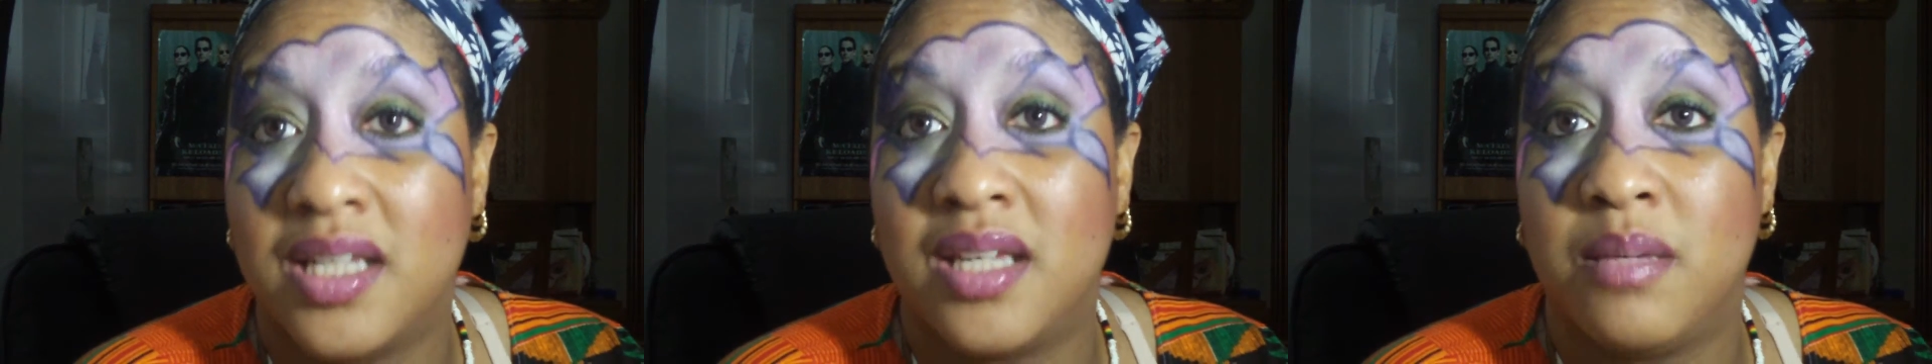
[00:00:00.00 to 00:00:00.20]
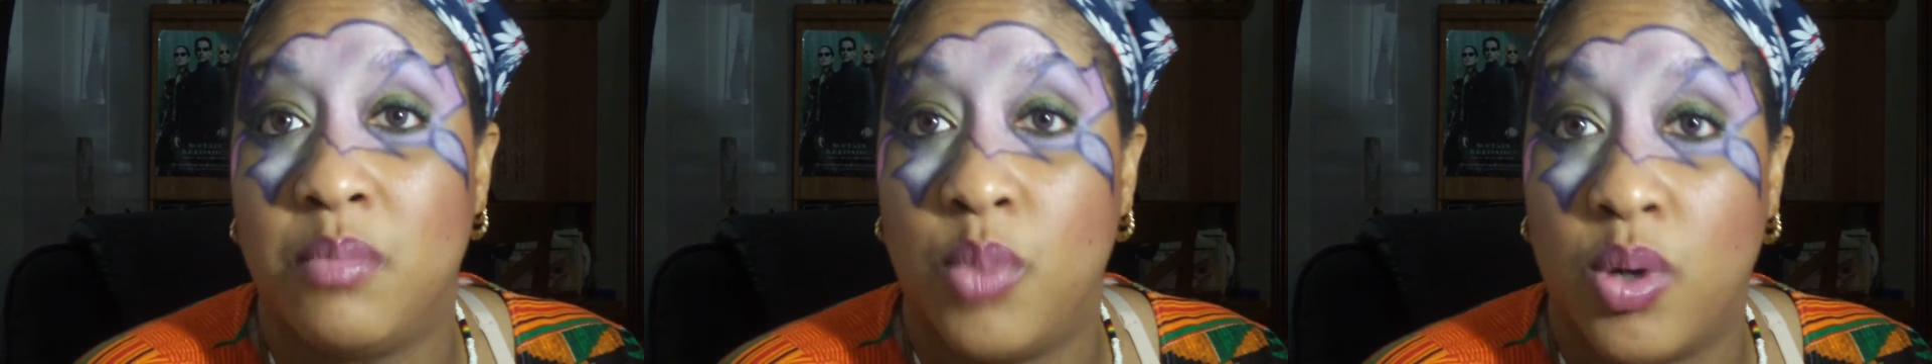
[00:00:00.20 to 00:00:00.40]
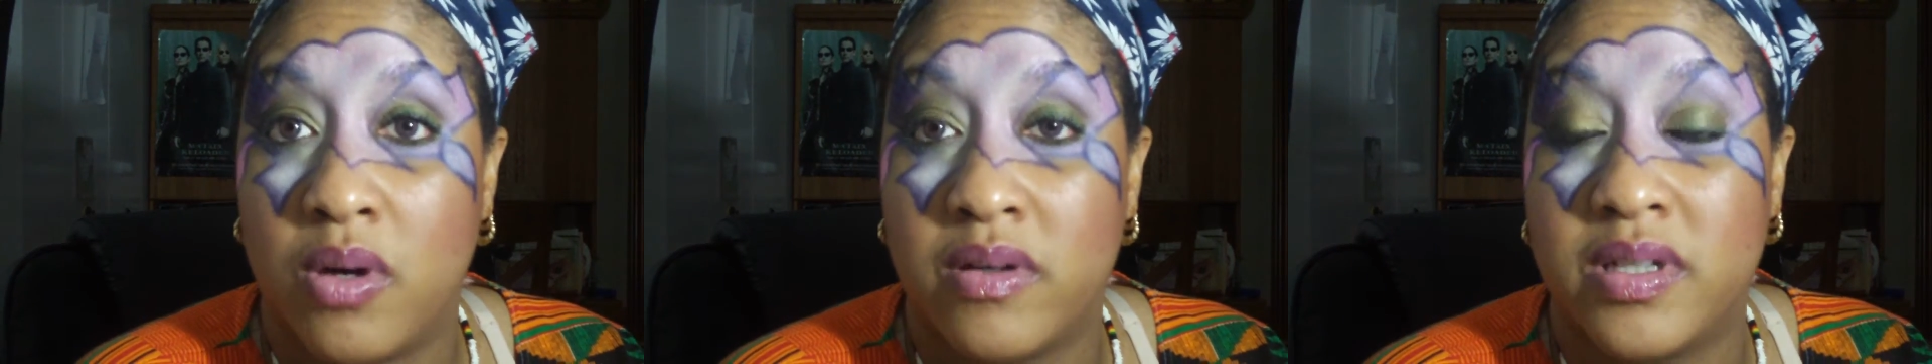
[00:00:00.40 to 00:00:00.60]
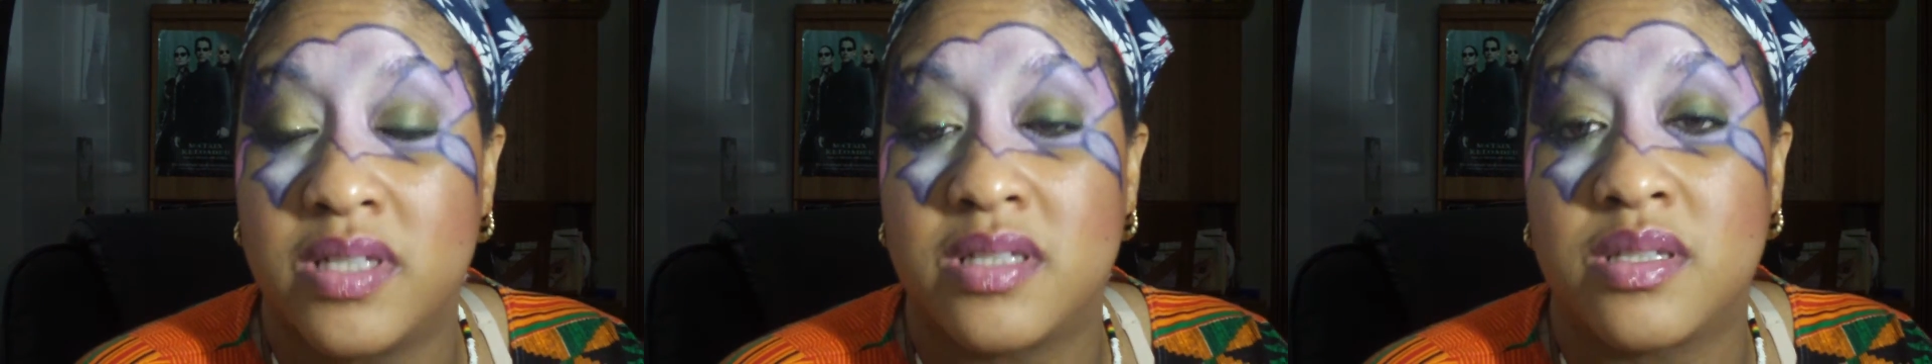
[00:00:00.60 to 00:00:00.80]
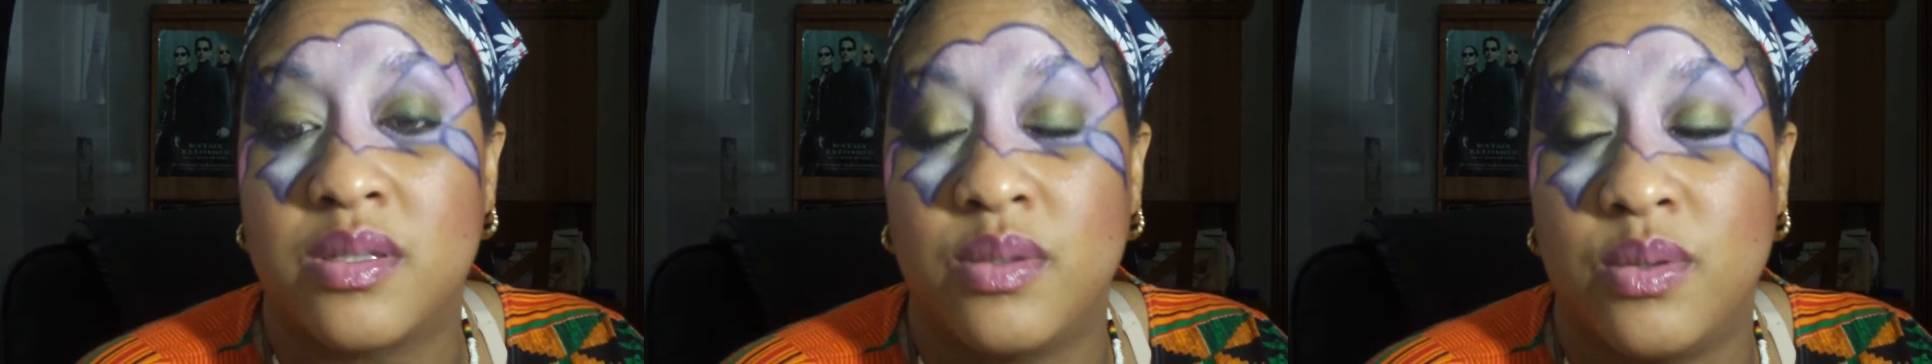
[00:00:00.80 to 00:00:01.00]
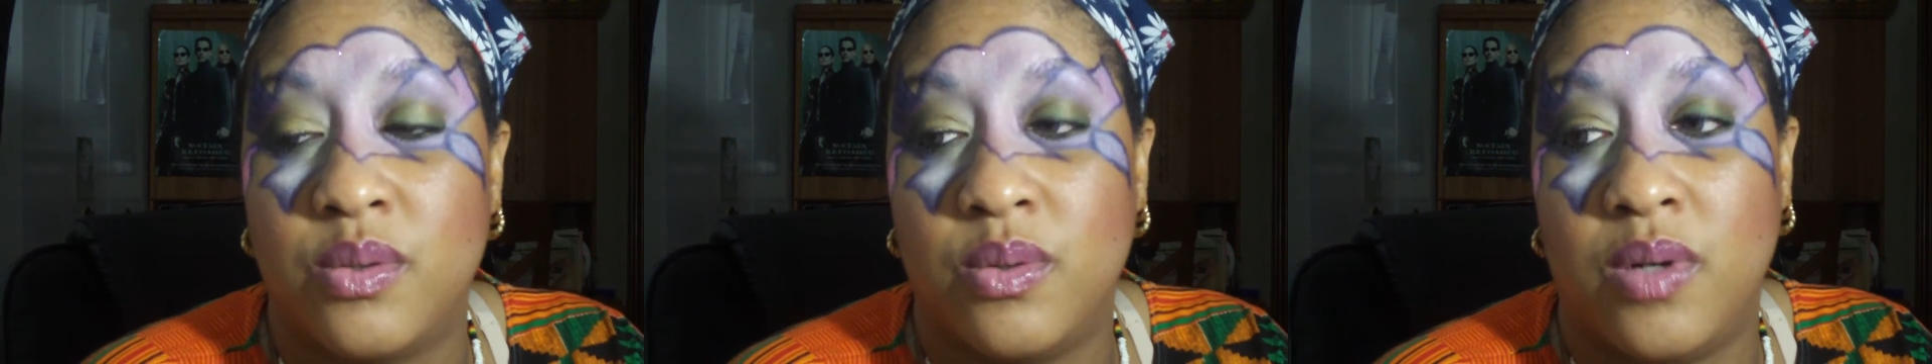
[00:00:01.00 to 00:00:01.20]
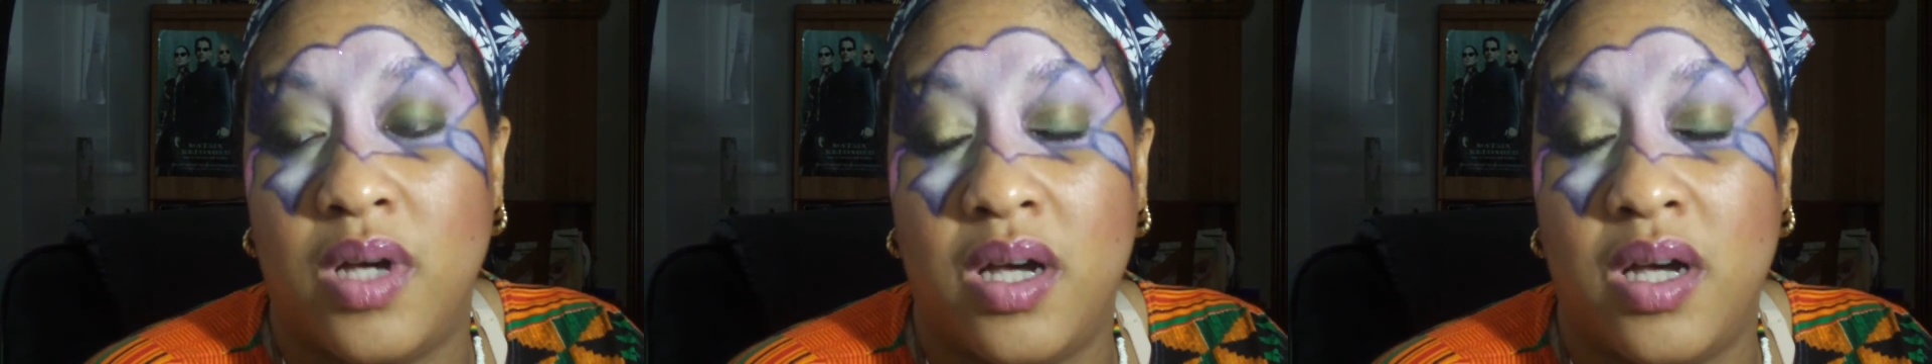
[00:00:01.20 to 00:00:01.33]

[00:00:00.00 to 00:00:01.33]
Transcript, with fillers: to get more into